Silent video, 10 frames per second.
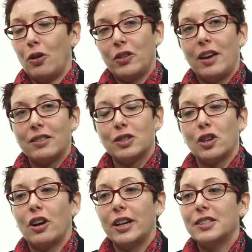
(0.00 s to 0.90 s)
on the other
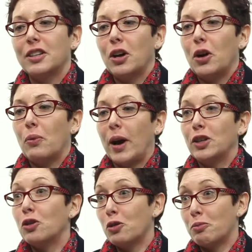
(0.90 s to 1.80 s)
side, when
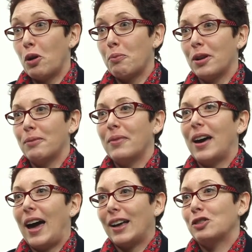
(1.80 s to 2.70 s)
you're the problem
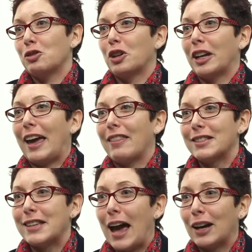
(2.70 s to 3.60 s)
and you're going to get the
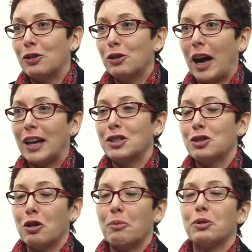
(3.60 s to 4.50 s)
sack or get into
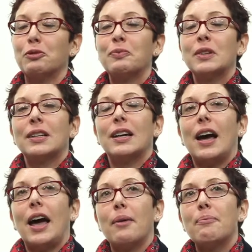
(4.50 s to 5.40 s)
trouble.
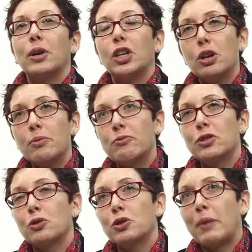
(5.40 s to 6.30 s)
But human resource